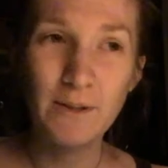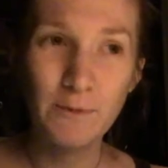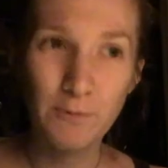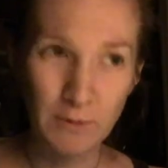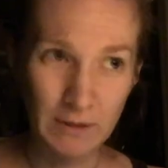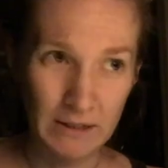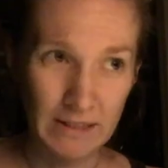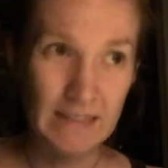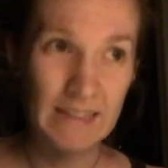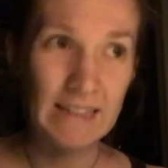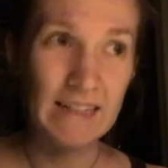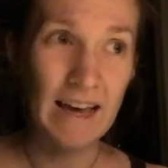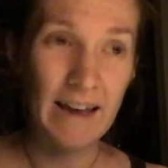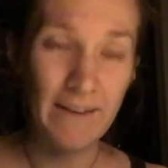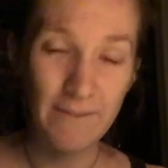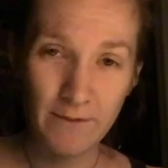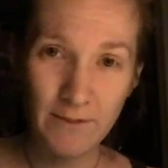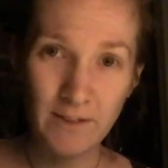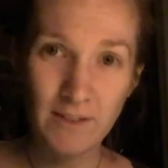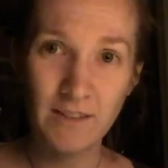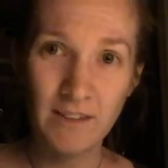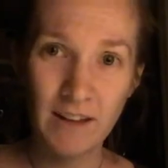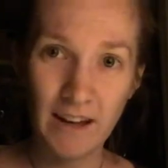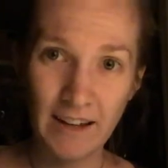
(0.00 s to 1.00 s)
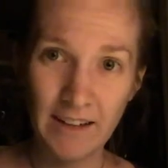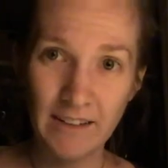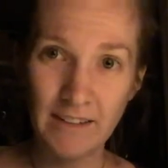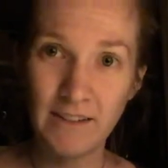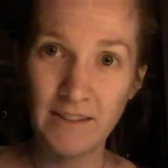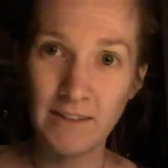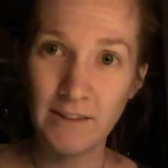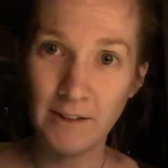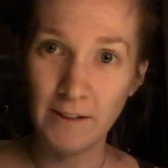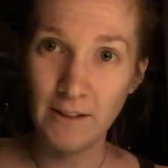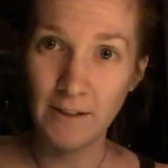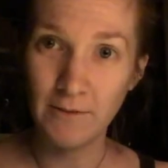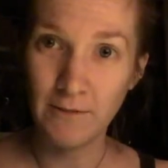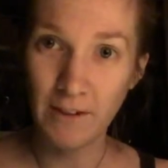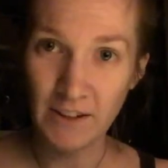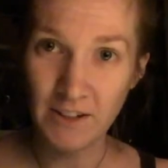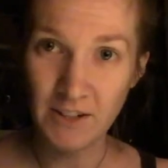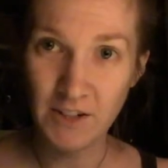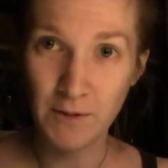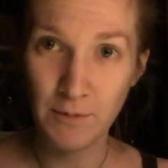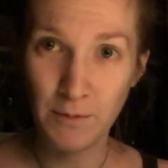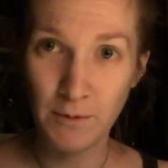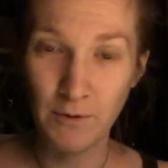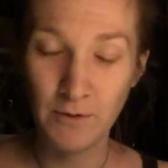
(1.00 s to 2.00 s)
really emphasize the
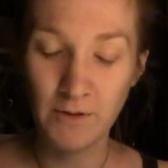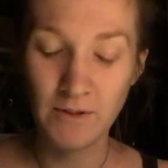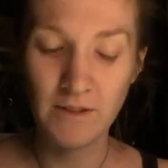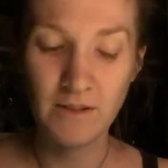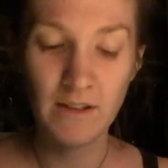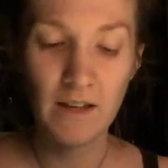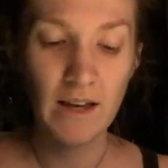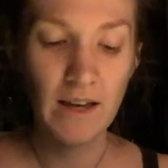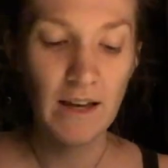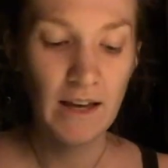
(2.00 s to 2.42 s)
vegetables.